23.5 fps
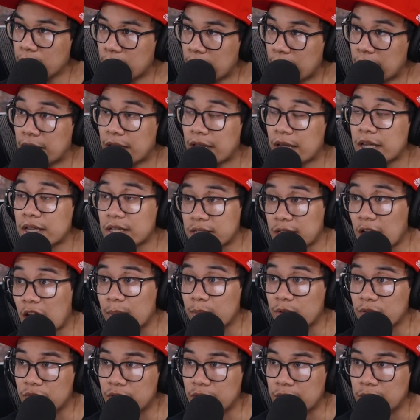in his
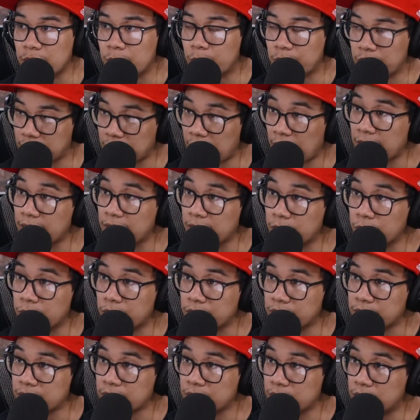time of need, when Kaede
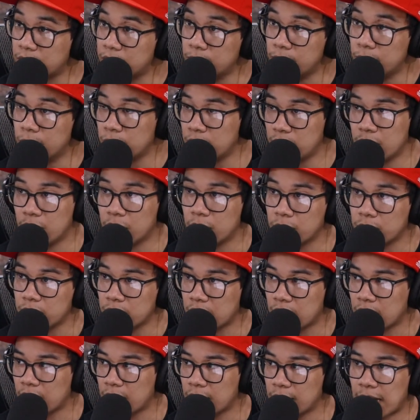was, you know,
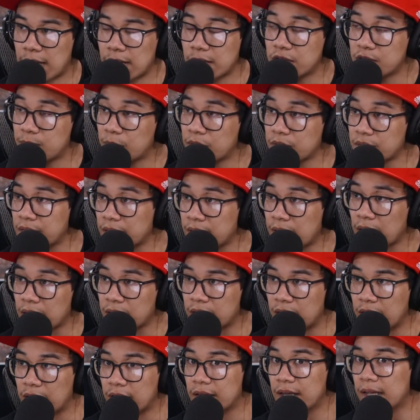experiencing that
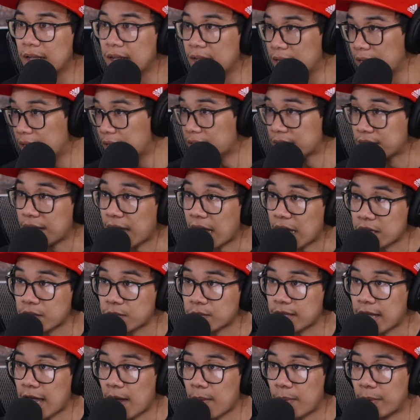thing, his gash
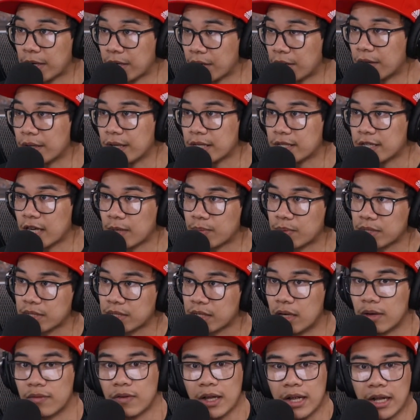was happening and all that type of
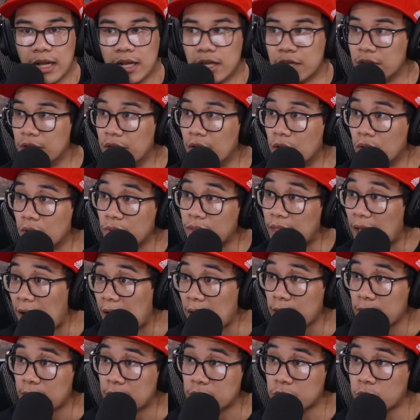stuff. You know,
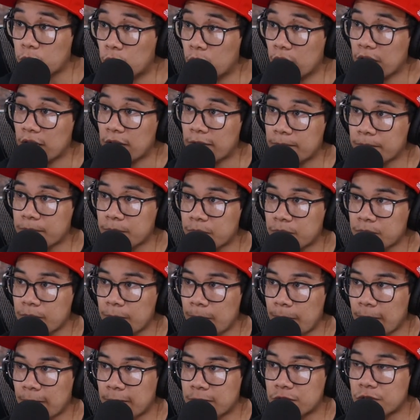that is what
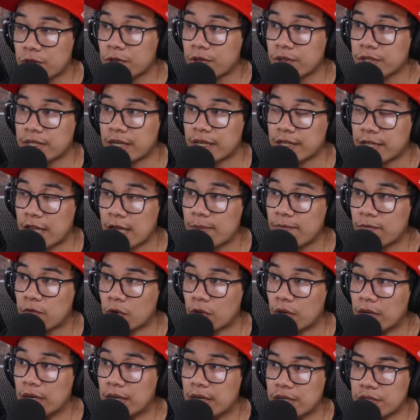Shoko-san came
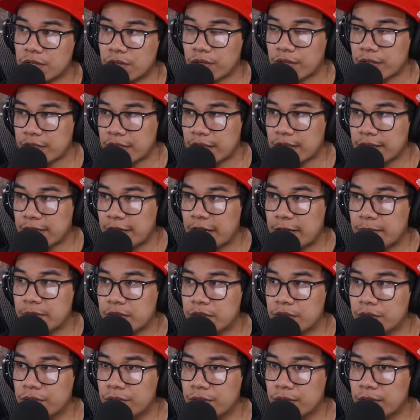for. Shoko-san came
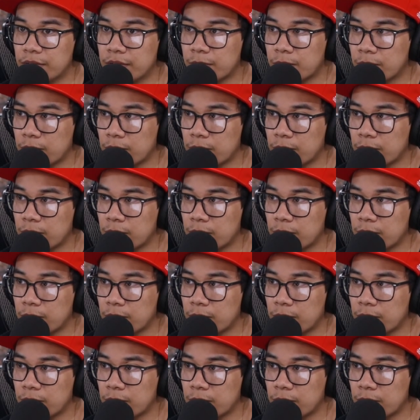to